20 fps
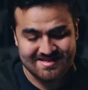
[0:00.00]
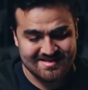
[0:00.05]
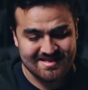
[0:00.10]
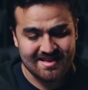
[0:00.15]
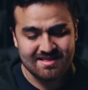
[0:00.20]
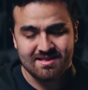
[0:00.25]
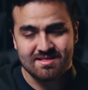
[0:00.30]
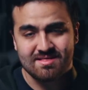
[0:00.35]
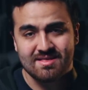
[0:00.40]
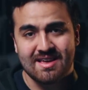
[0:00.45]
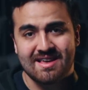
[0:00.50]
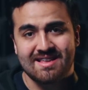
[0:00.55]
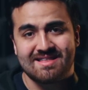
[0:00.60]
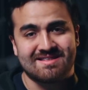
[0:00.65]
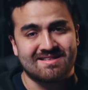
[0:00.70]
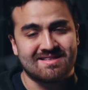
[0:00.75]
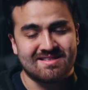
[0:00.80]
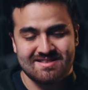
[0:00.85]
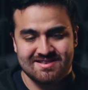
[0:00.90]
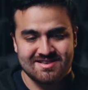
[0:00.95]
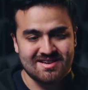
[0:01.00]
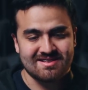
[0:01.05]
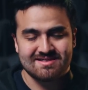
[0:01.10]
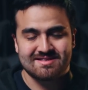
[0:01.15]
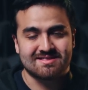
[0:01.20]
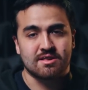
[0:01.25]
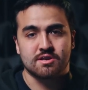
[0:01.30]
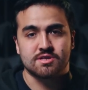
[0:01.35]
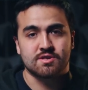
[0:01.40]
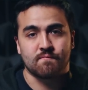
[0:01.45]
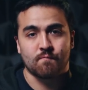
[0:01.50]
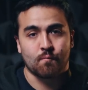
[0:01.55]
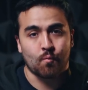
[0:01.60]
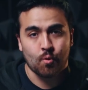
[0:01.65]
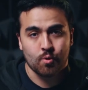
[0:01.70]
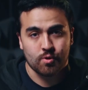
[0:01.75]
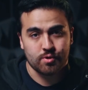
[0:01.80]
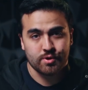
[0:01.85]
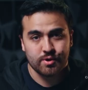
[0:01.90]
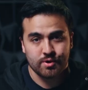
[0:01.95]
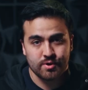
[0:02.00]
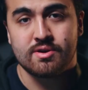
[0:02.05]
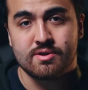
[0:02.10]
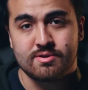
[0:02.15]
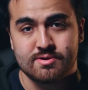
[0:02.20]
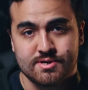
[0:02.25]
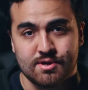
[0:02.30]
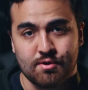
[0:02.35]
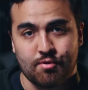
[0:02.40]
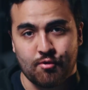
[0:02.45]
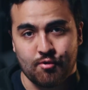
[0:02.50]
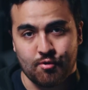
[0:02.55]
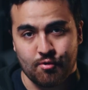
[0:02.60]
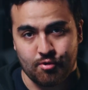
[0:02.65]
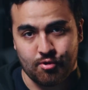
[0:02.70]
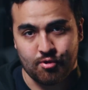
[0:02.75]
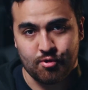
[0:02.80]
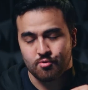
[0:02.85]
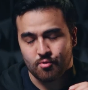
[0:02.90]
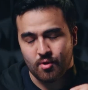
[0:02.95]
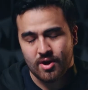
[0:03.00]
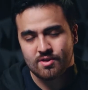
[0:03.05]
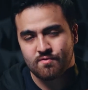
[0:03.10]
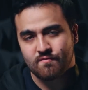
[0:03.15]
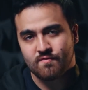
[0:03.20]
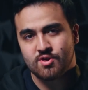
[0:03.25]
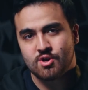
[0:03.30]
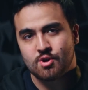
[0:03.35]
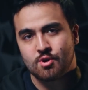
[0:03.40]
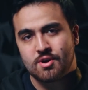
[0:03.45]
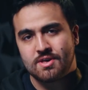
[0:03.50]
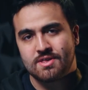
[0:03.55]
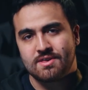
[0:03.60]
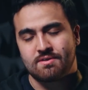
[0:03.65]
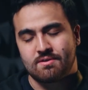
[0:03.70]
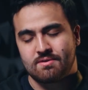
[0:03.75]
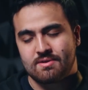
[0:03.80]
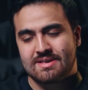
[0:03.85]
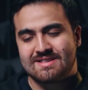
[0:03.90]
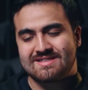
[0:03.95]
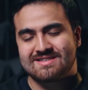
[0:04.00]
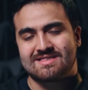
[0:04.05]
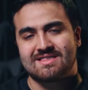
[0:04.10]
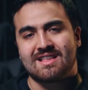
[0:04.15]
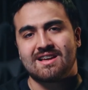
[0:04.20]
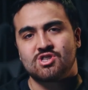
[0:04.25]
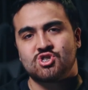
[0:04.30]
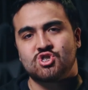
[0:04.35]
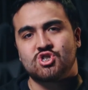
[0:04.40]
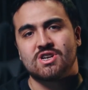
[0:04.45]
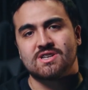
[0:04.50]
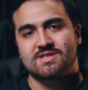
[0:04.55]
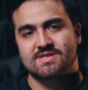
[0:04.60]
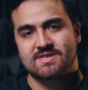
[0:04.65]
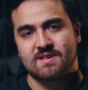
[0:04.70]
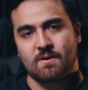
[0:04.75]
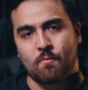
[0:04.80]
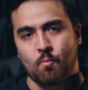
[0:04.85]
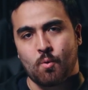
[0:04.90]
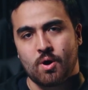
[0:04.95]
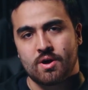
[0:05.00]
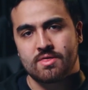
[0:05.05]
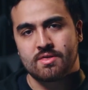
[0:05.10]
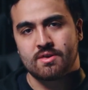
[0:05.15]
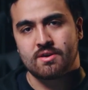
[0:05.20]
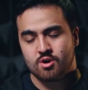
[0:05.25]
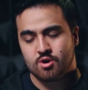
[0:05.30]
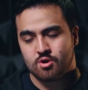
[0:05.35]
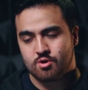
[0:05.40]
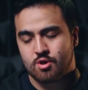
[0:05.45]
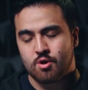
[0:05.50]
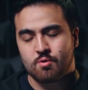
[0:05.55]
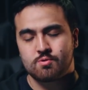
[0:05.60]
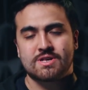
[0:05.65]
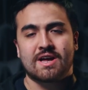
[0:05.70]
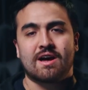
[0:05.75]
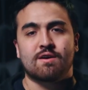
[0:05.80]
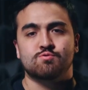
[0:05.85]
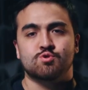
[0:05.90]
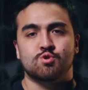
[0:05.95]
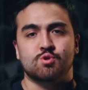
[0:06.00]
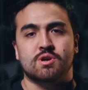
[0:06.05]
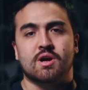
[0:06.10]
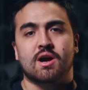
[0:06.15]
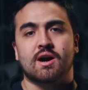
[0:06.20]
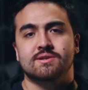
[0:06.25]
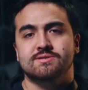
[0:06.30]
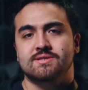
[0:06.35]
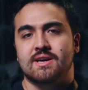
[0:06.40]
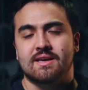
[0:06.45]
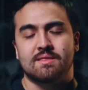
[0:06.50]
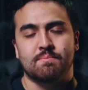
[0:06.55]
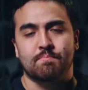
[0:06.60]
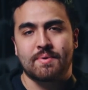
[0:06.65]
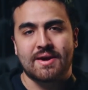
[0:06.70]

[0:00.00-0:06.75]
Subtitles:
suddenly it just doesn't work. Here's the truth. The right video editor is not just someone who knows how to cut and